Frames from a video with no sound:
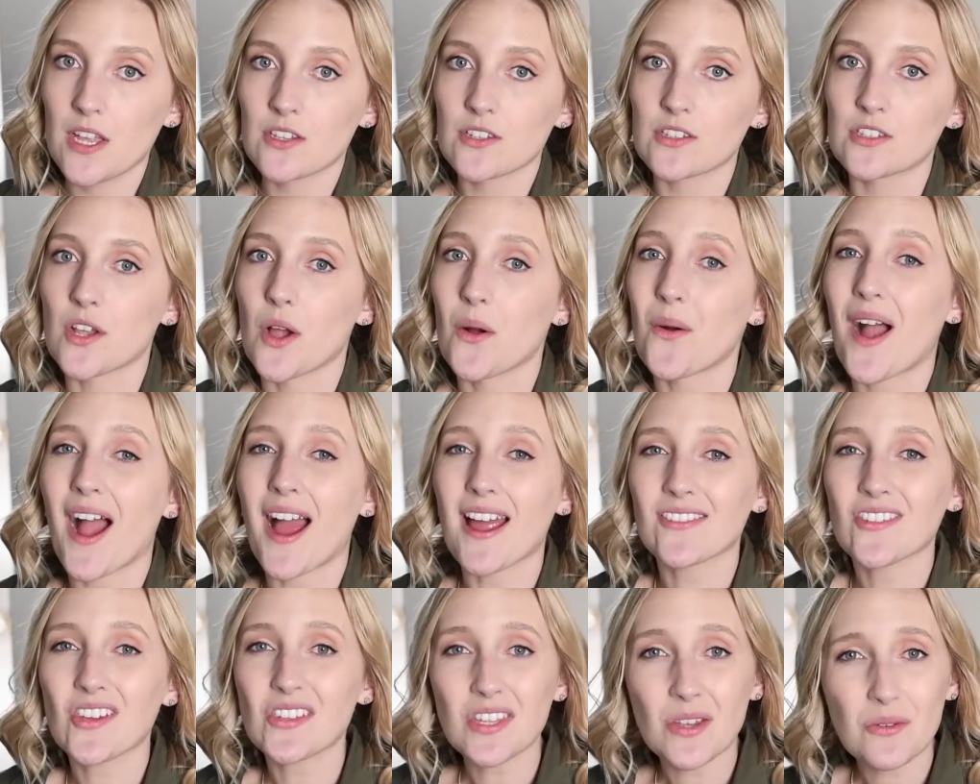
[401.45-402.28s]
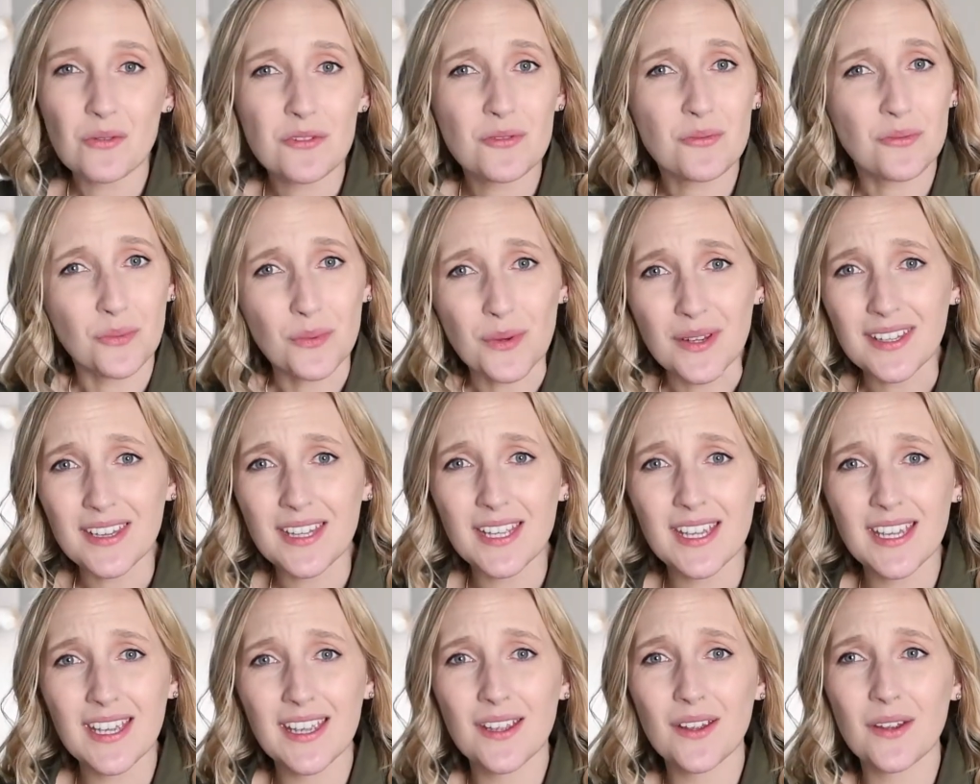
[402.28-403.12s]
So I thought that was
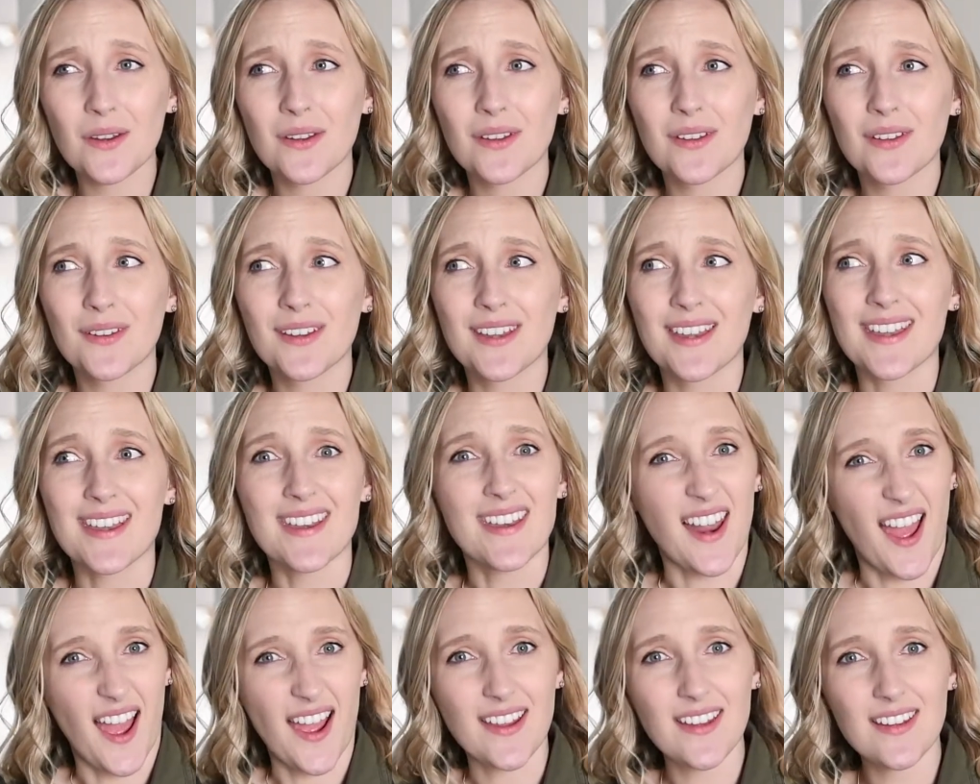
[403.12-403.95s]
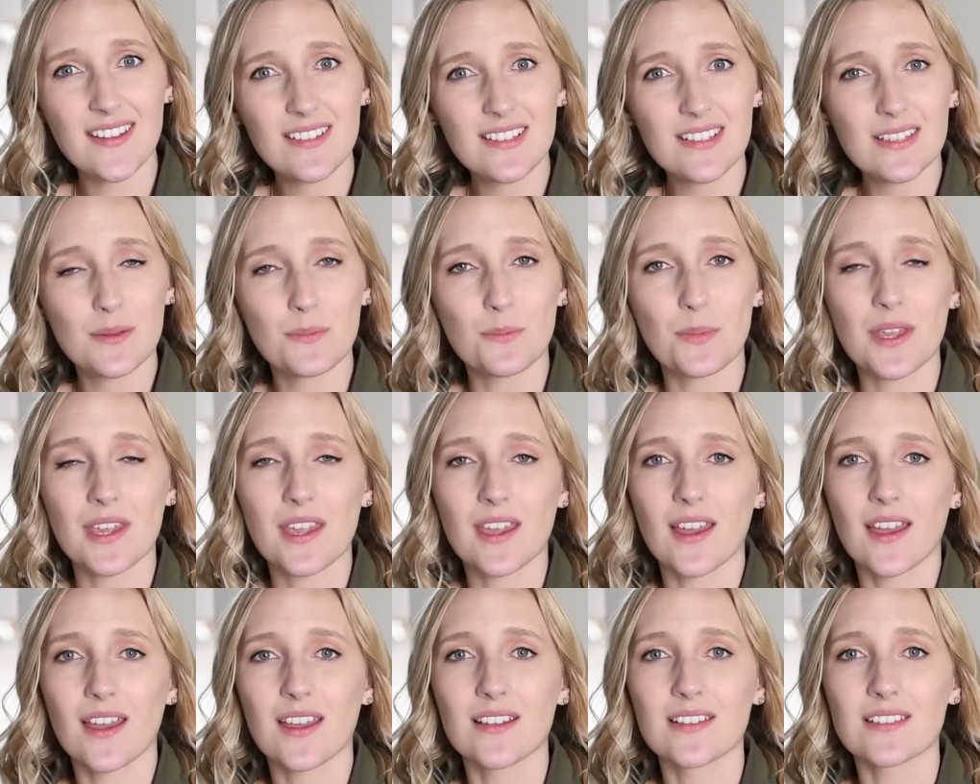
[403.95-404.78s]
really nice
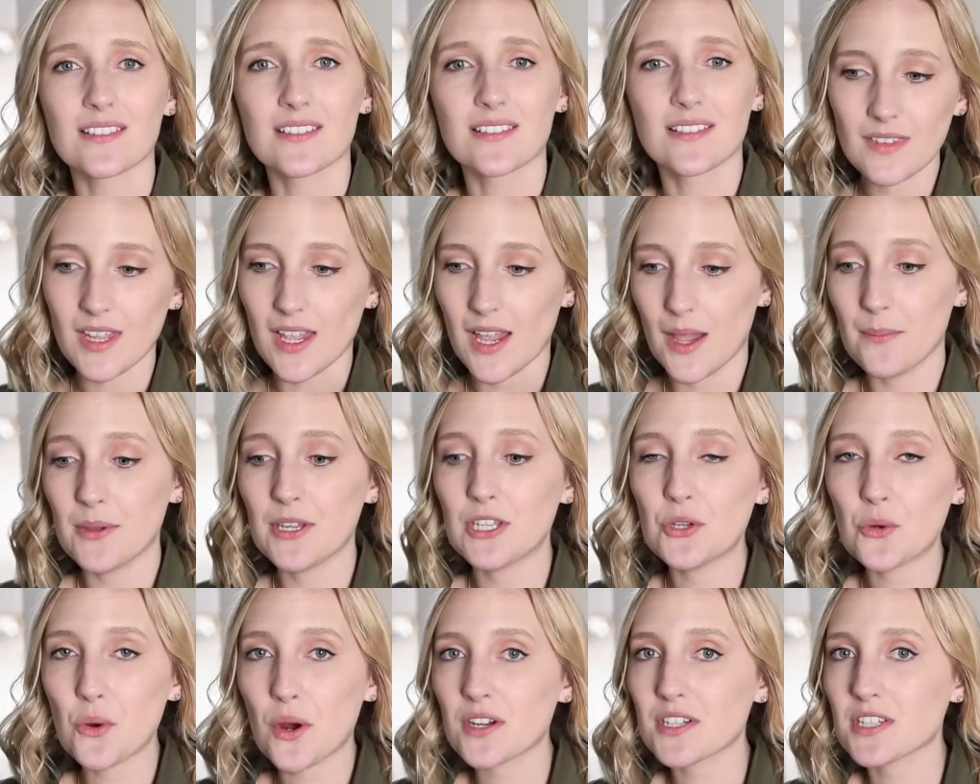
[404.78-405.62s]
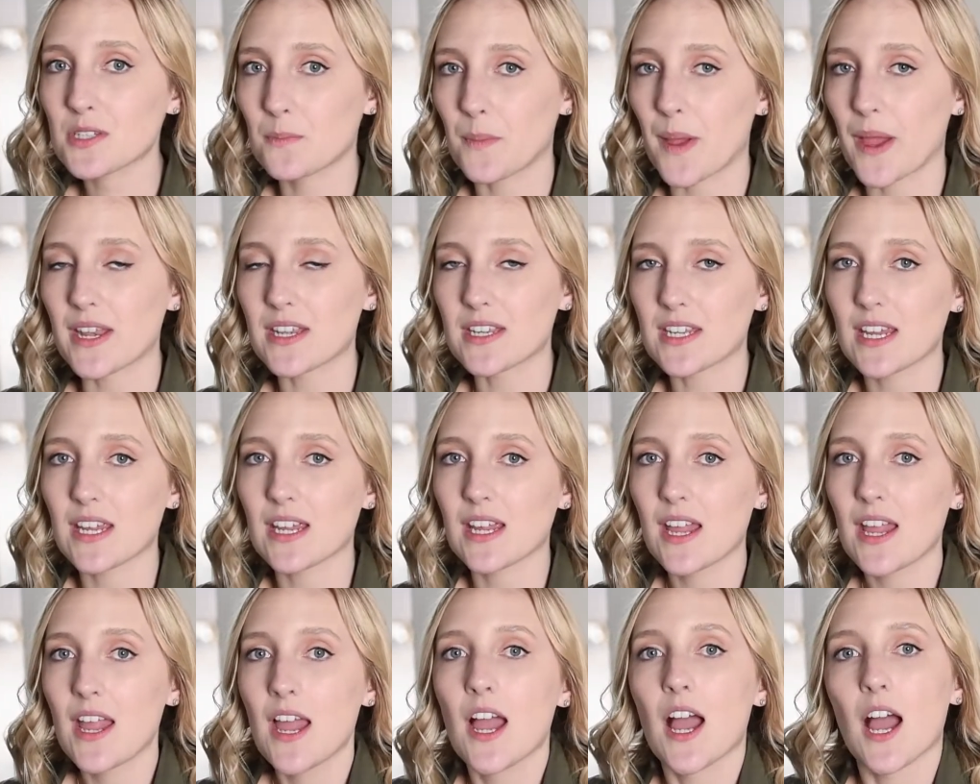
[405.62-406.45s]
because, I mean, you are
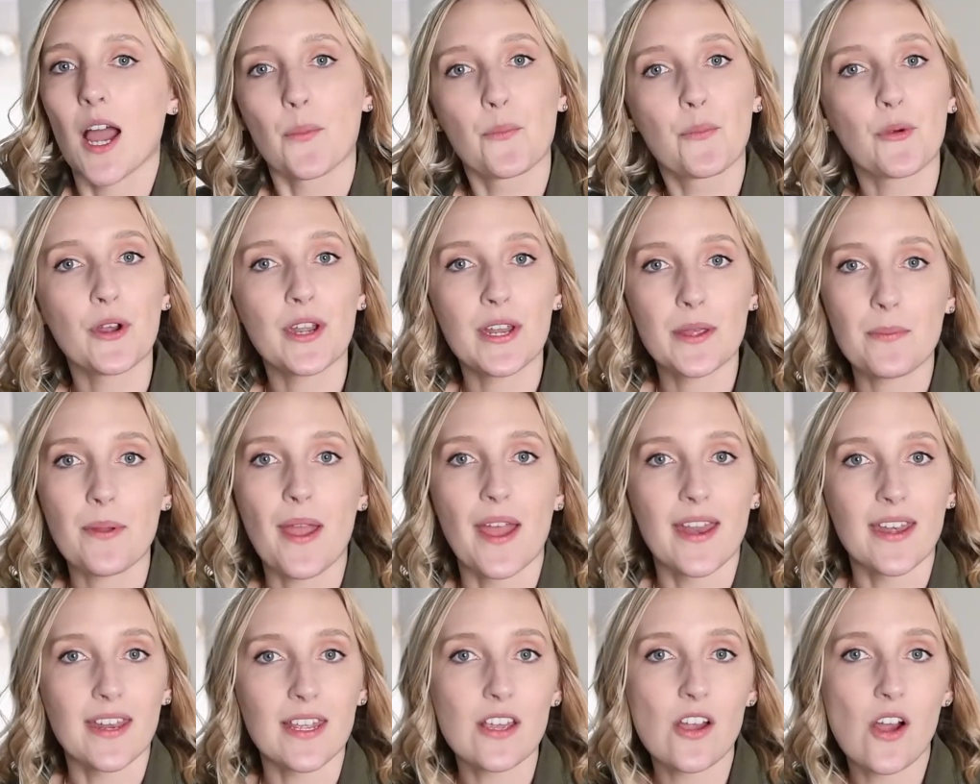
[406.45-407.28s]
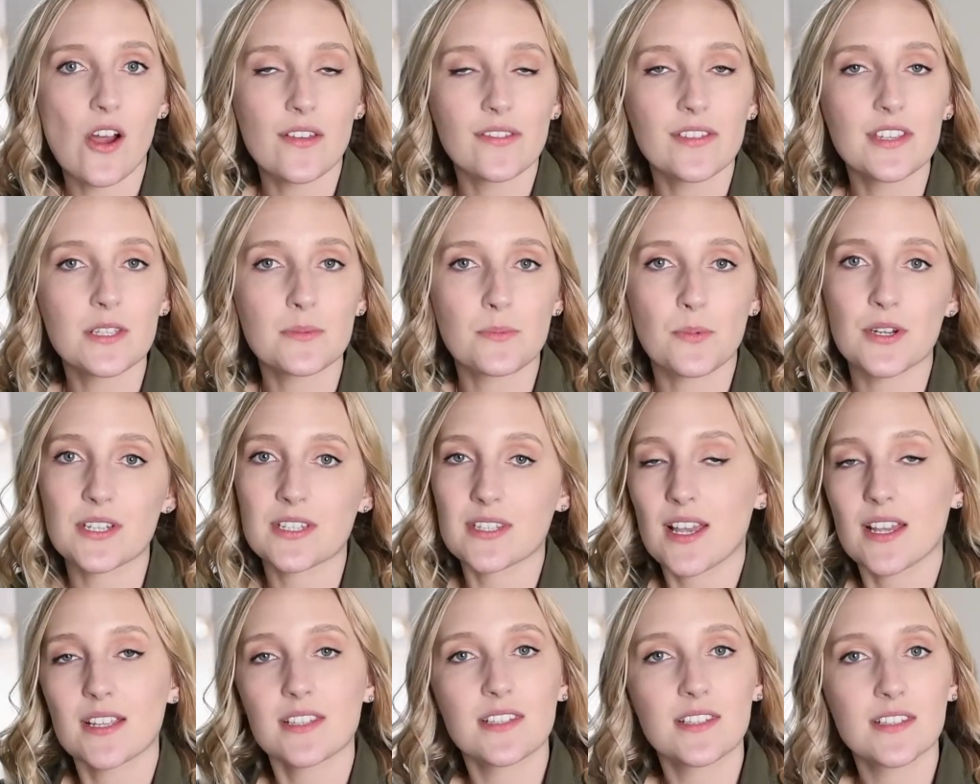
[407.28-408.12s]
spending a pretty penny on these
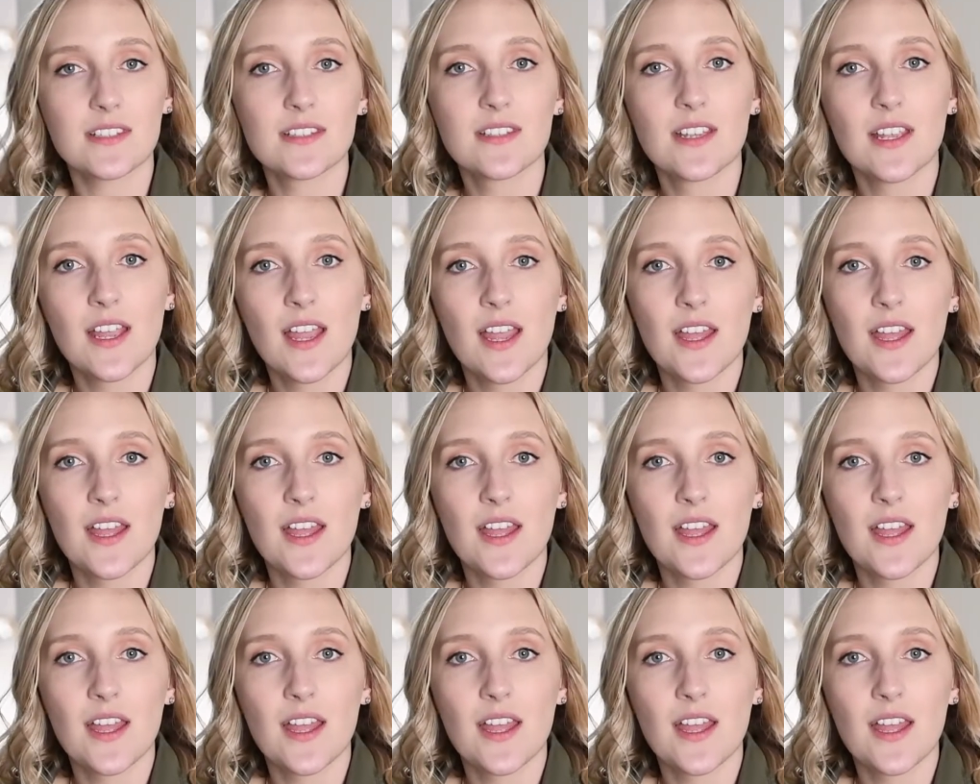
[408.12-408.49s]
presets.